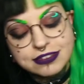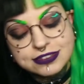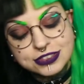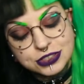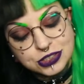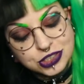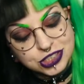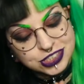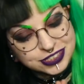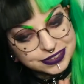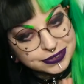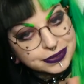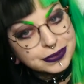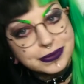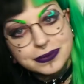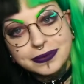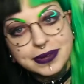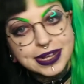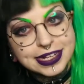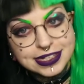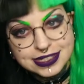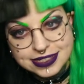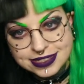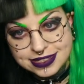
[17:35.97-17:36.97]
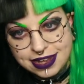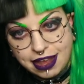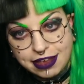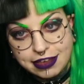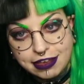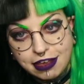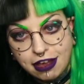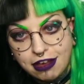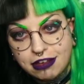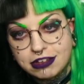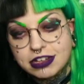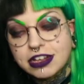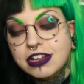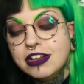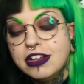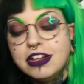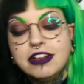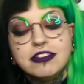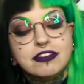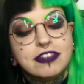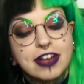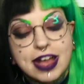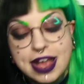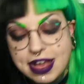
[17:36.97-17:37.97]
of you should always stay young
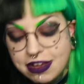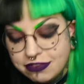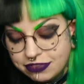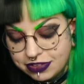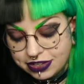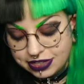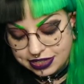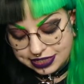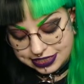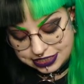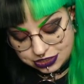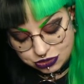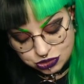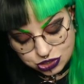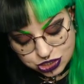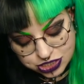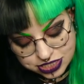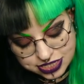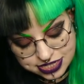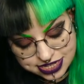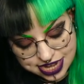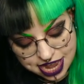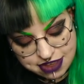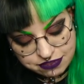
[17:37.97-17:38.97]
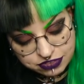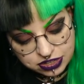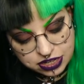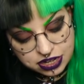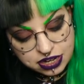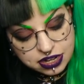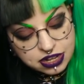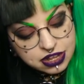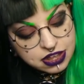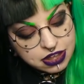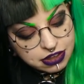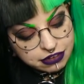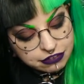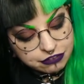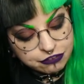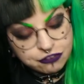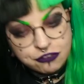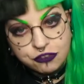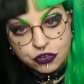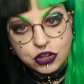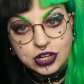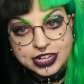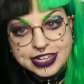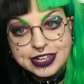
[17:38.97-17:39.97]
forever. Like, you should never
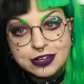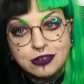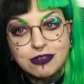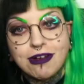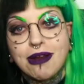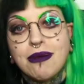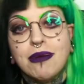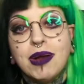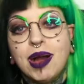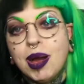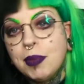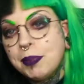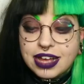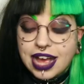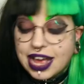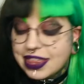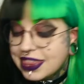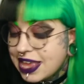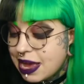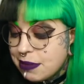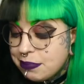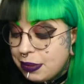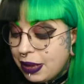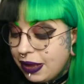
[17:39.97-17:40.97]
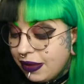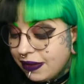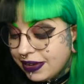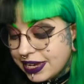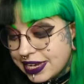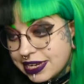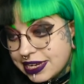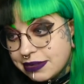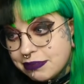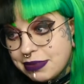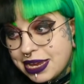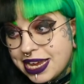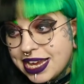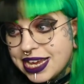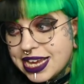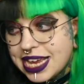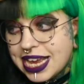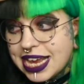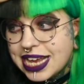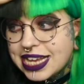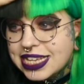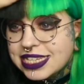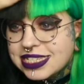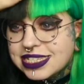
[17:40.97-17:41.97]
fully grow up. And that part in
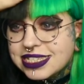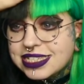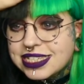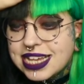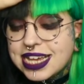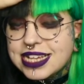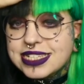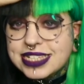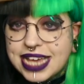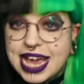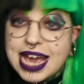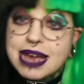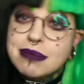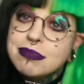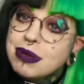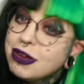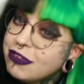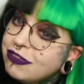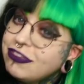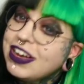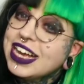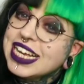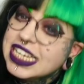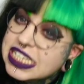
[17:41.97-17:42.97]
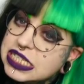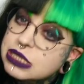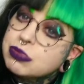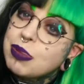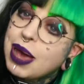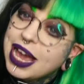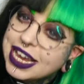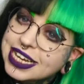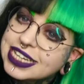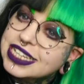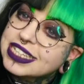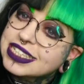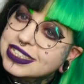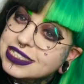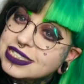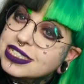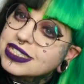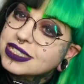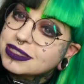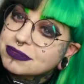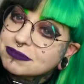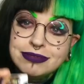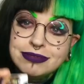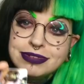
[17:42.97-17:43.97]
me is getting my face
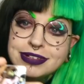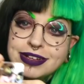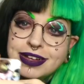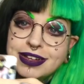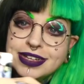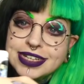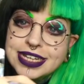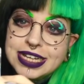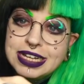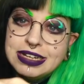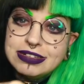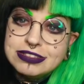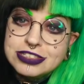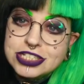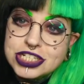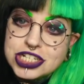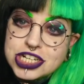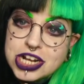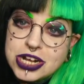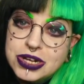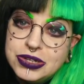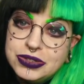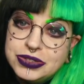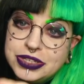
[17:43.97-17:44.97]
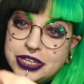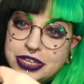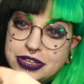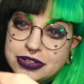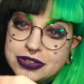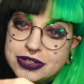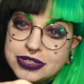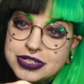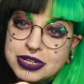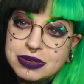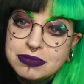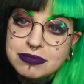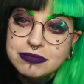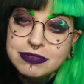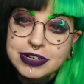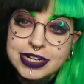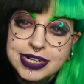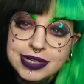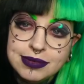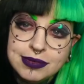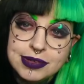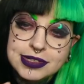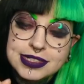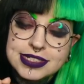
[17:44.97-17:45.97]
painted. I can't show you. I don't
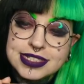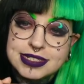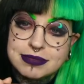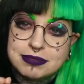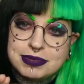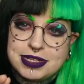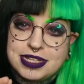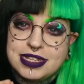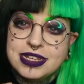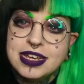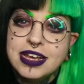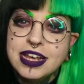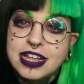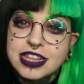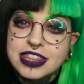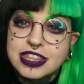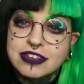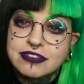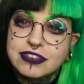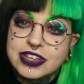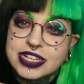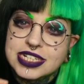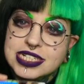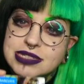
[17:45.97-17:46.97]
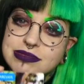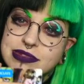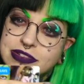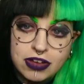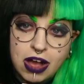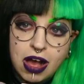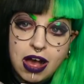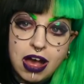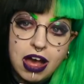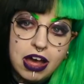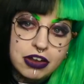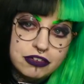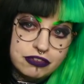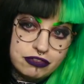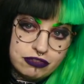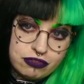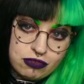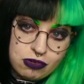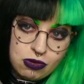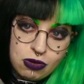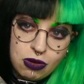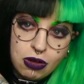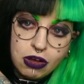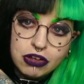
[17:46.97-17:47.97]
really want to be the victim of card
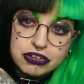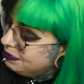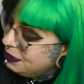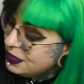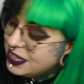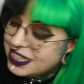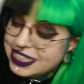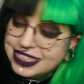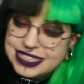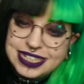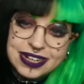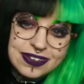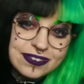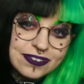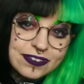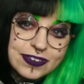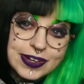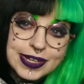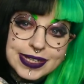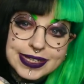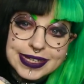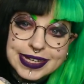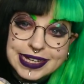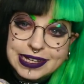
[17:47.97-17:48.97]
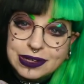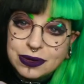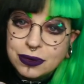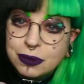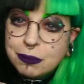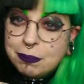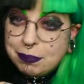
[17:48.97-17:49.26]
fraud, but it's a really cool